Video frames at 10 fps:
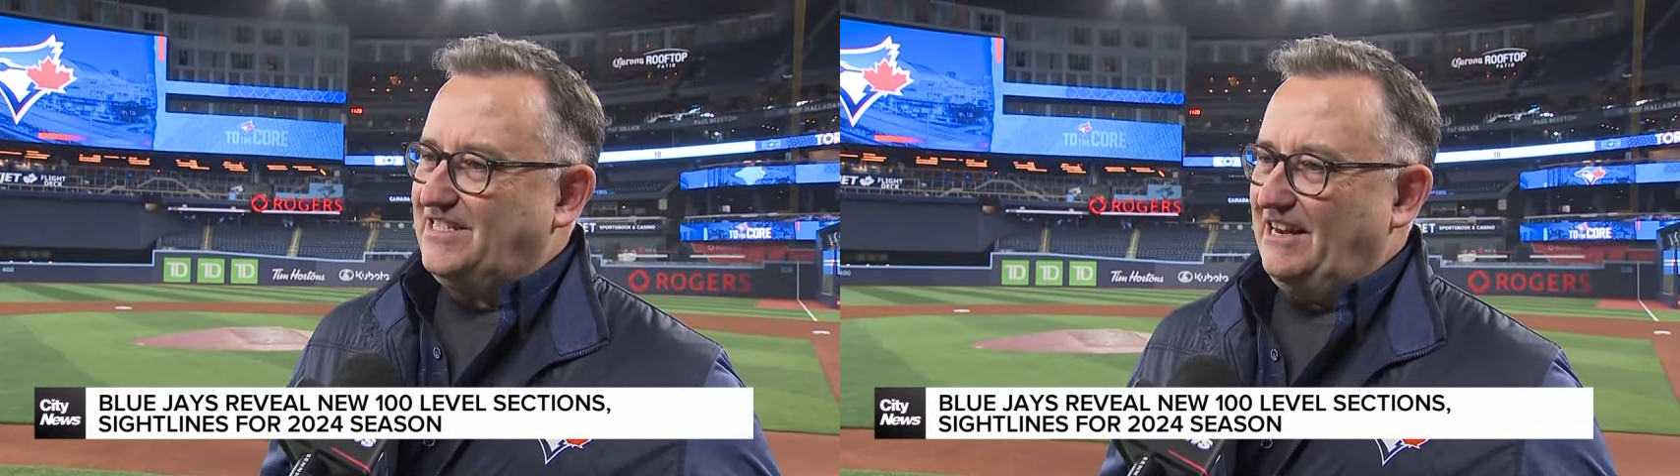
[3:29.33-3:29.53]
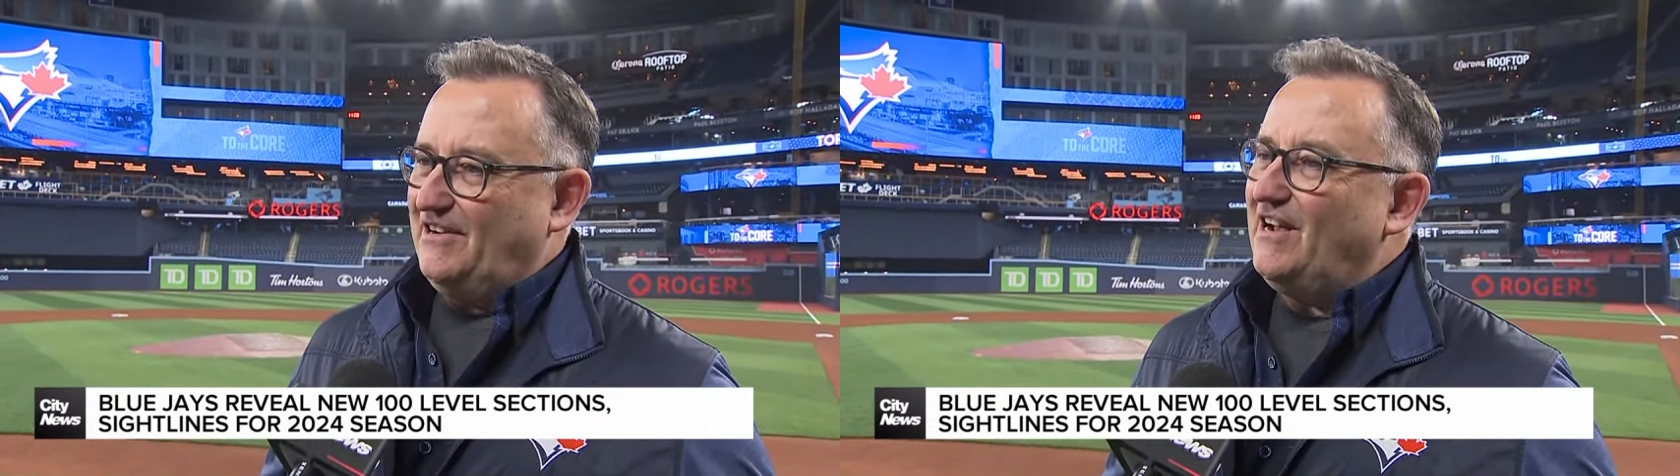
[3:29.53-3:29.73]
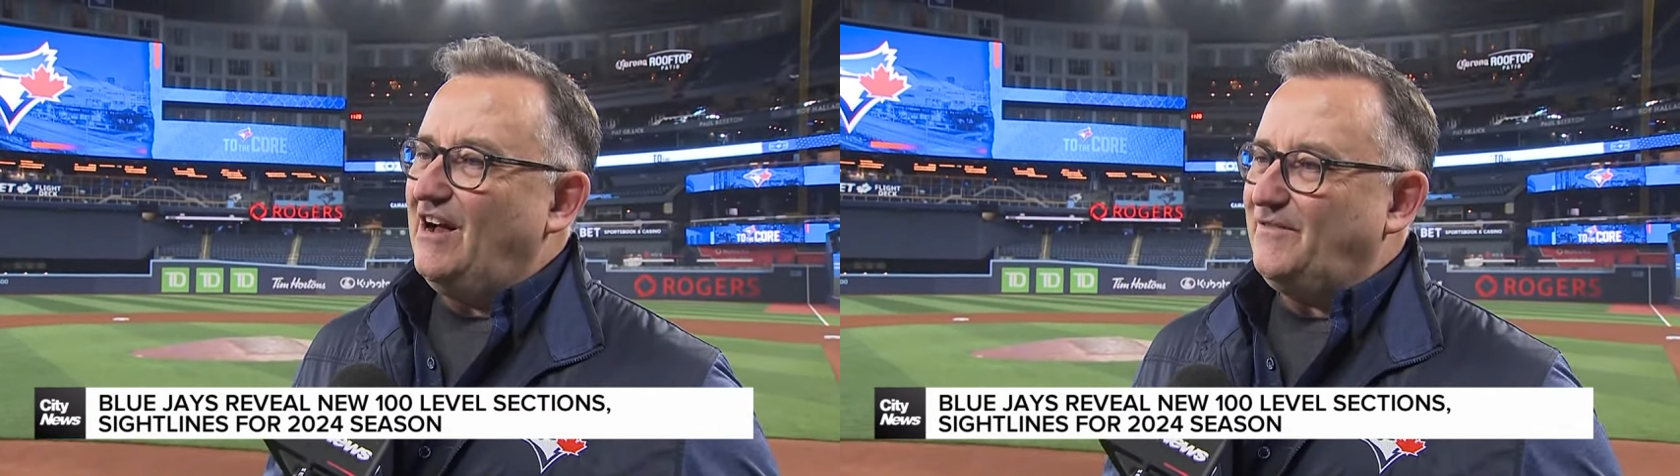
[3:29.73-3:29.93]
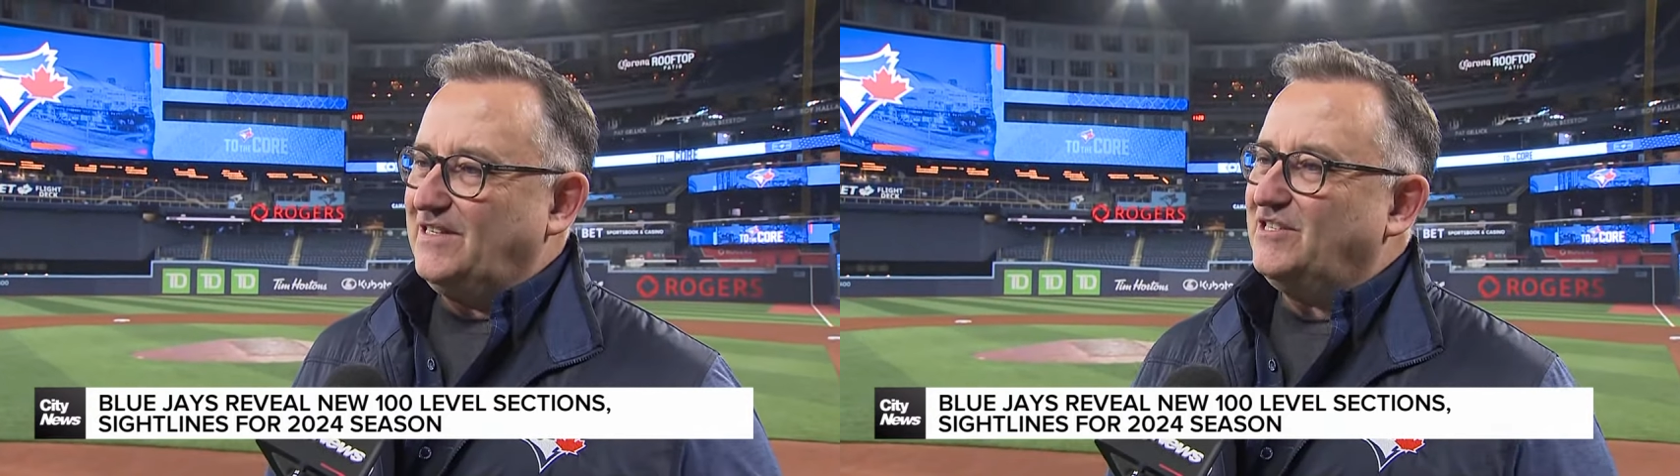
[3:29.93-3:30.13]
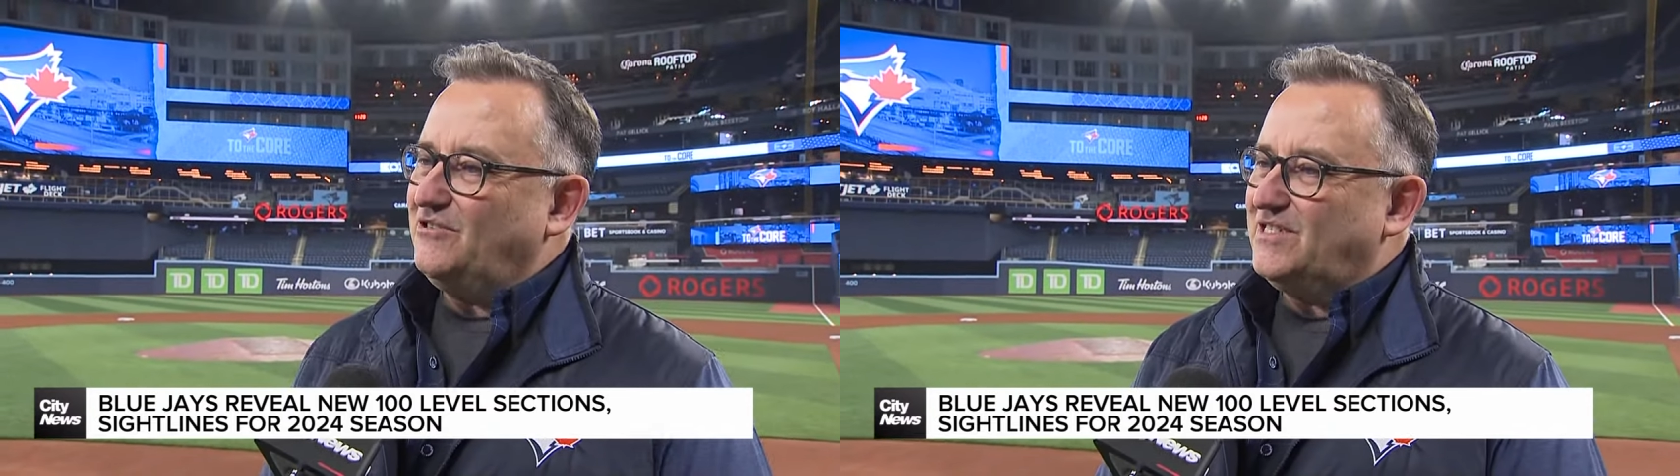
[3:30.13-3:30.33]
staring off
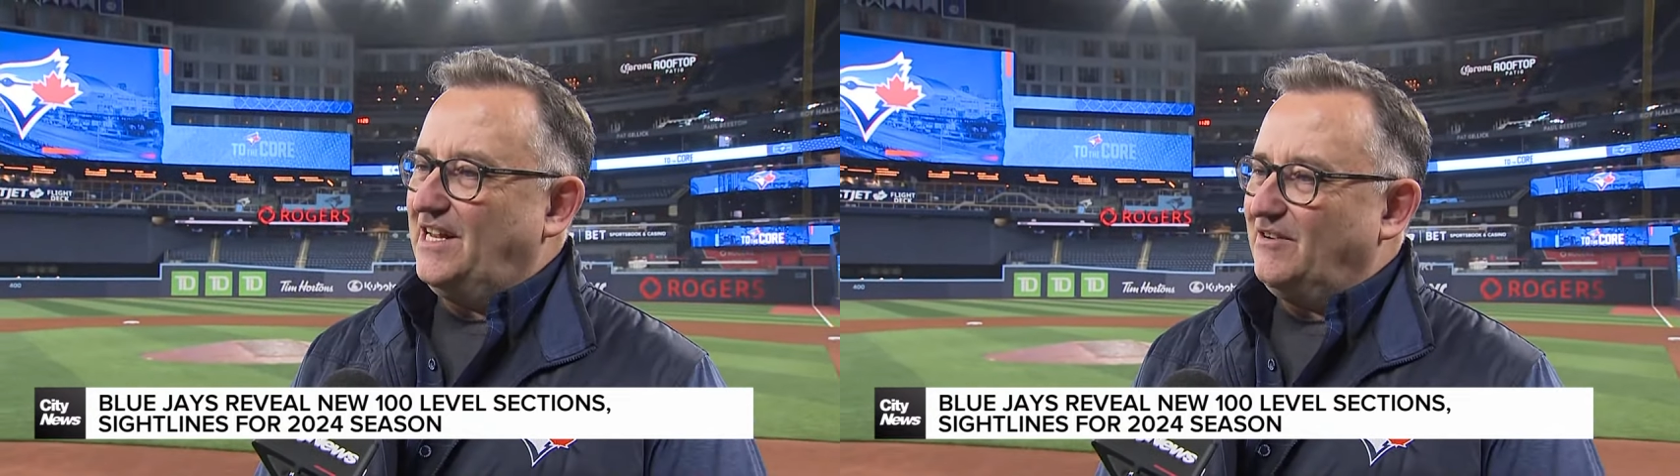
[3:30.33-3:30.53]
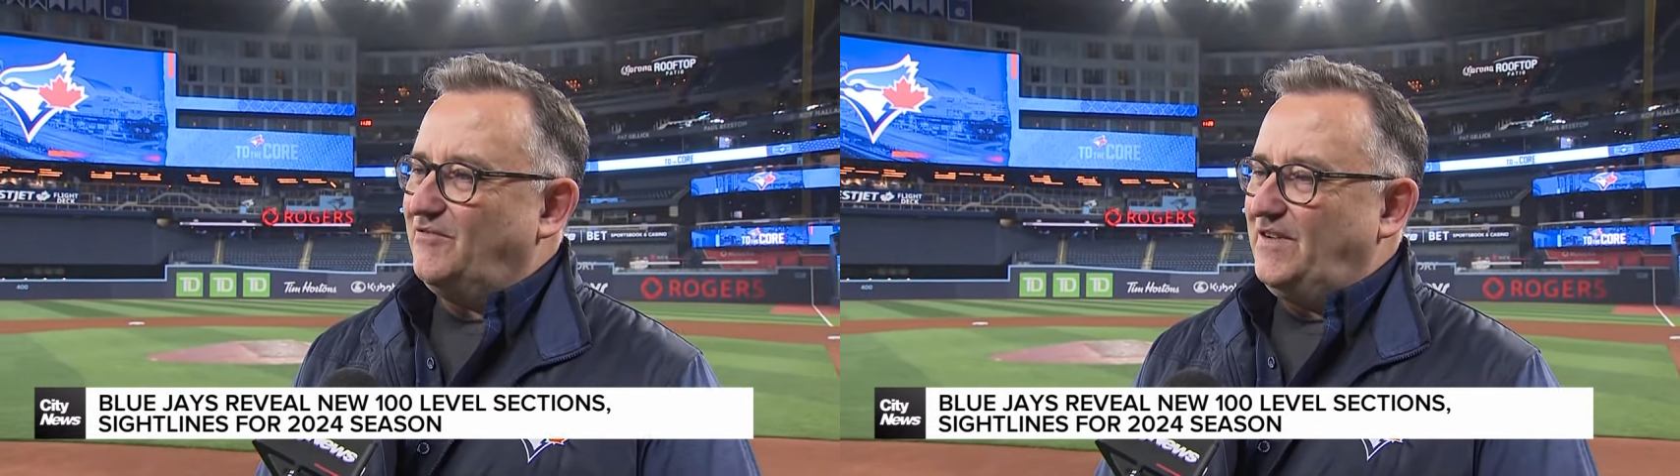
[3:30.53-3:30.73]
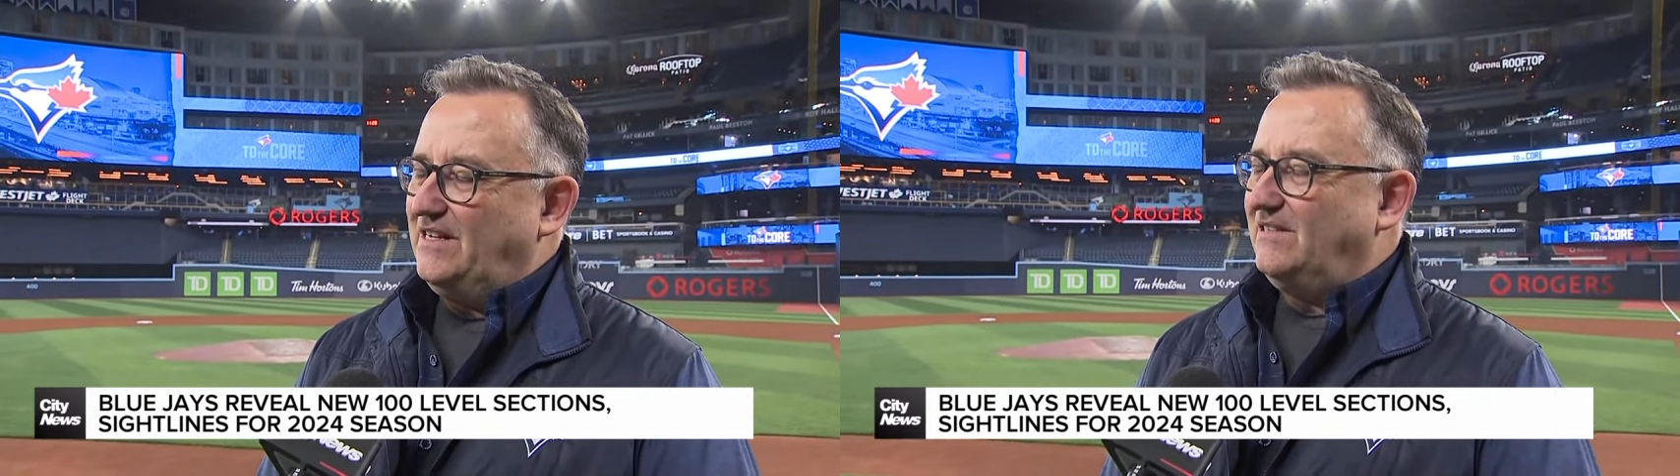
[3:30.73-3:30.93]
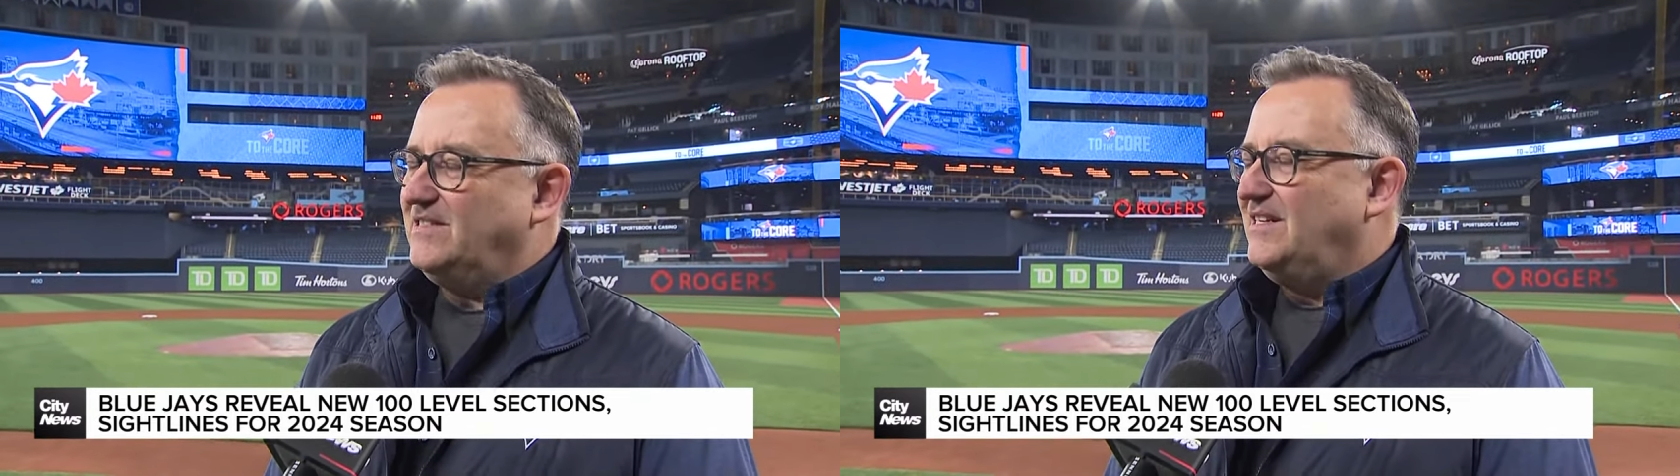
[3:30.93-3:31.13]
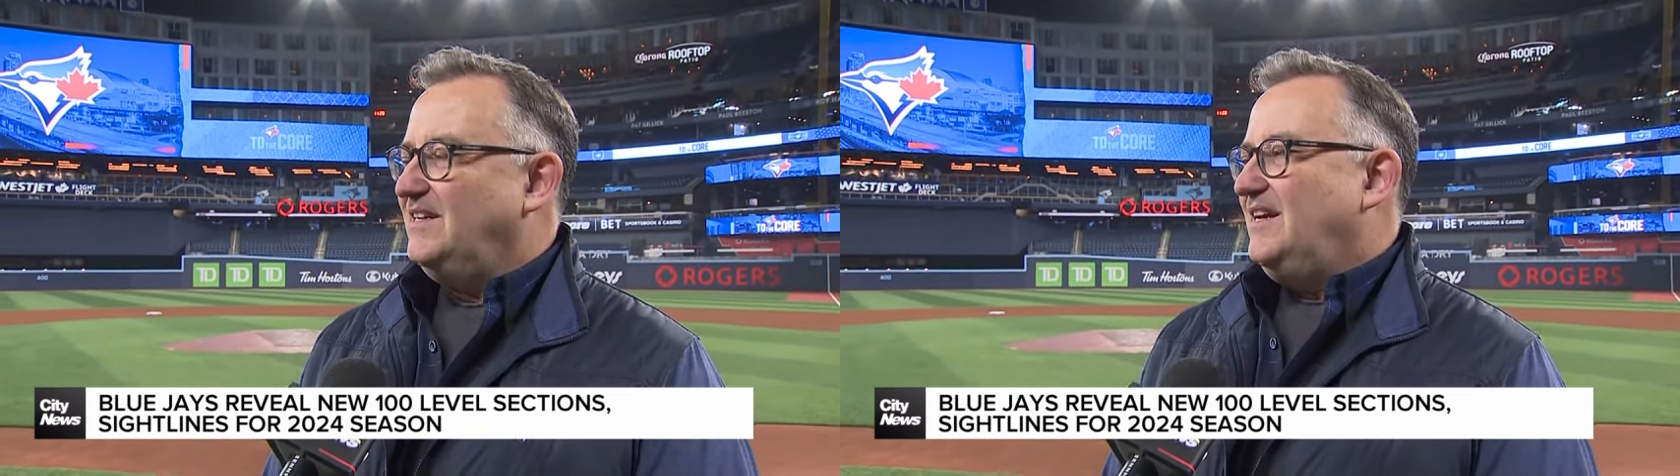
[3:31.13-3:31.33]
into center field.